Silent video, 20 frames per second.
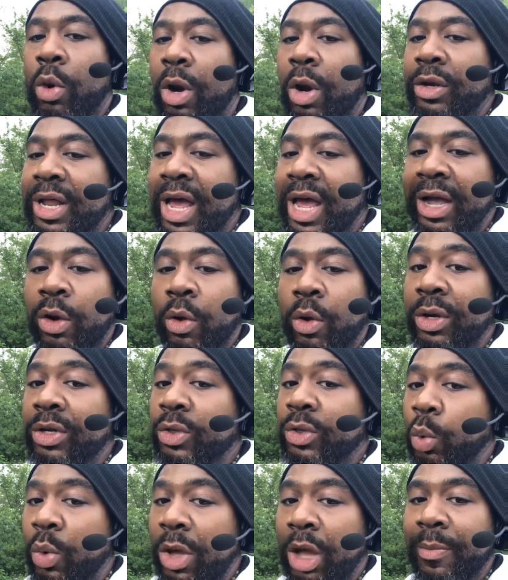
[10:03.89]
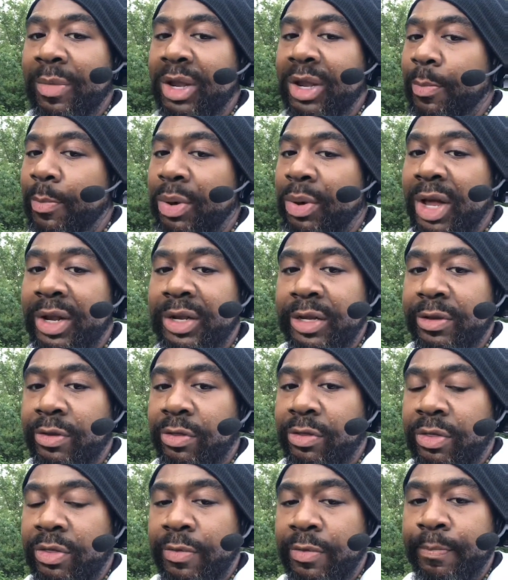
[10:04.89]
You are not going to welcome in
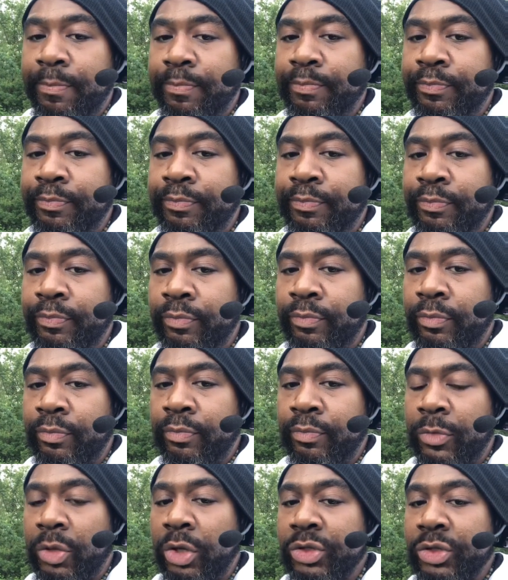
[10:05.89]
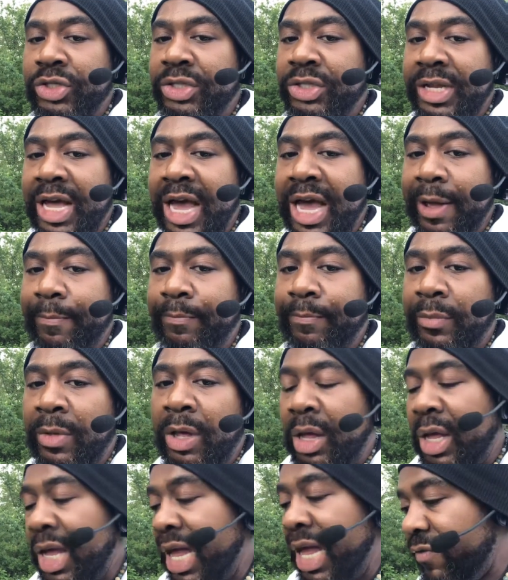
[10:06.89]
abundance. You're just not.
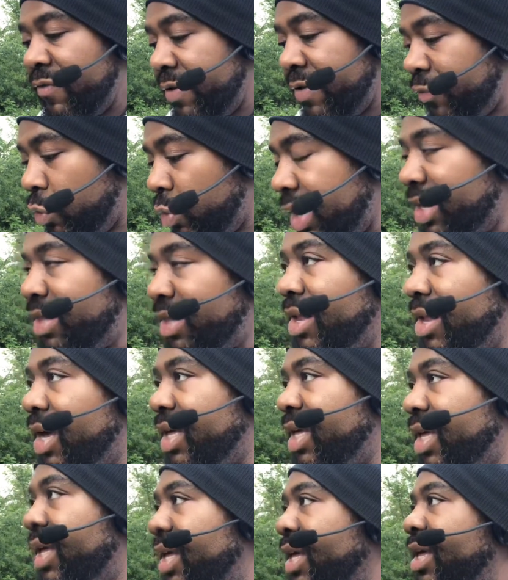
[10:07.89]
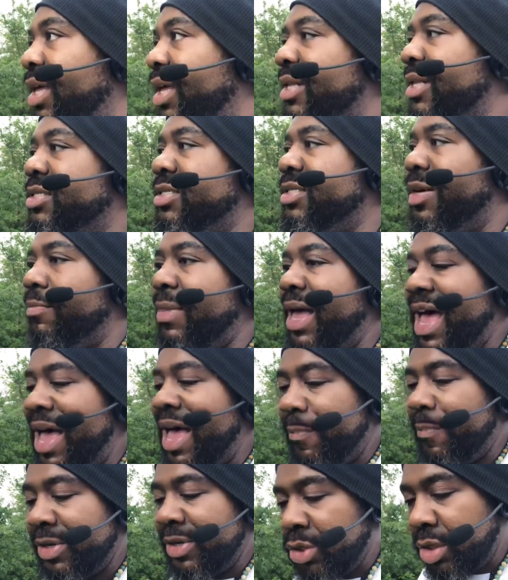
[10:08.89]
Even if you get lucky and something
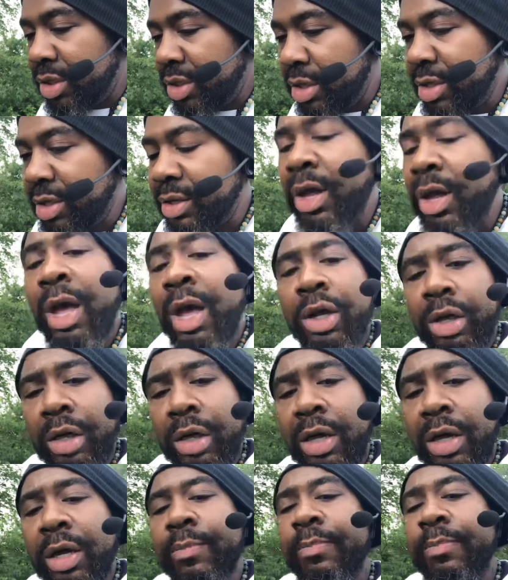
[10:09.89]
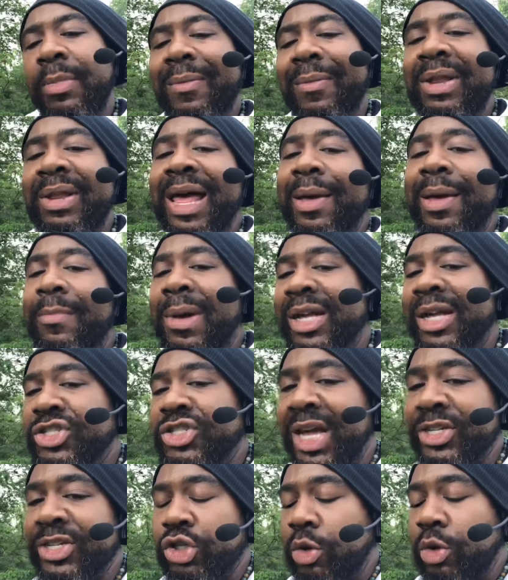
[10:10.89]
happens good, good. Maybe that
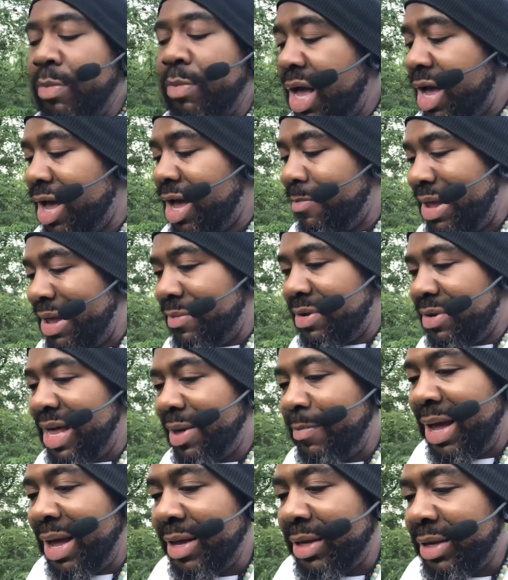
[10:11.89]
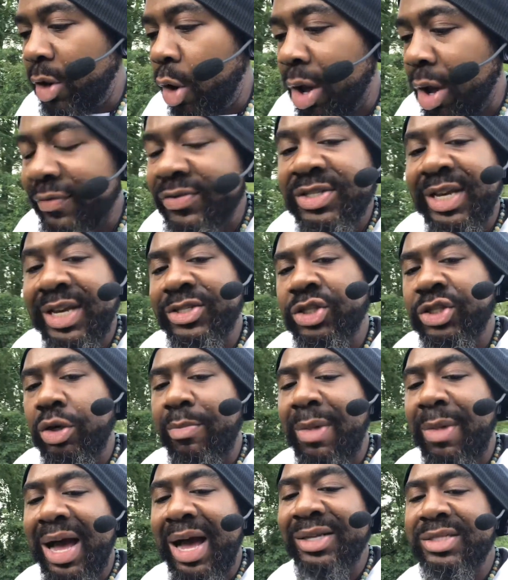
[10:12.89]
might change your mind. Maybe that might offset
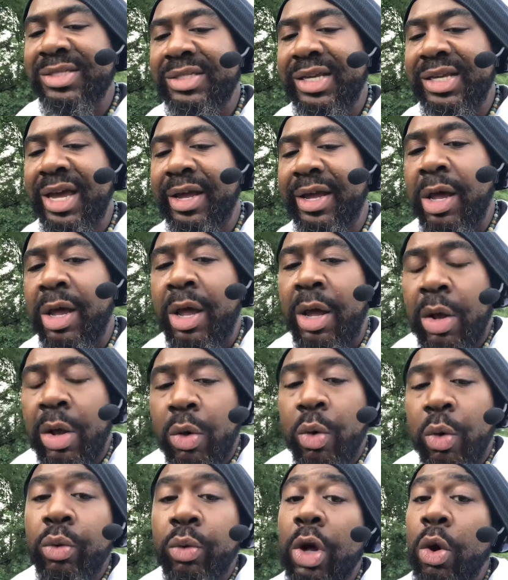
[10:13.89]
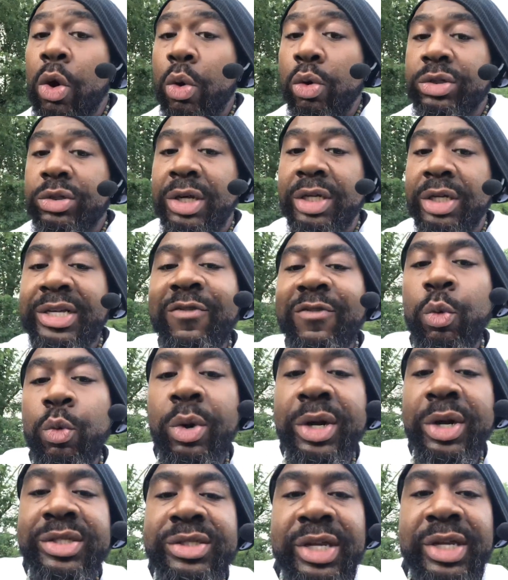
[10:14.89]
your mindset. Who knows? Because
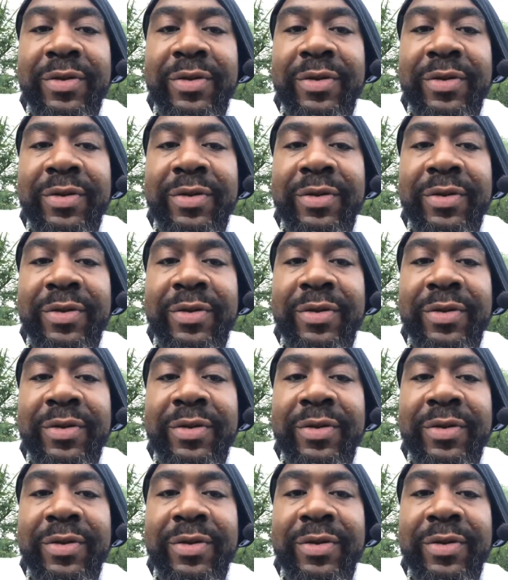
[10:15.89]
everyone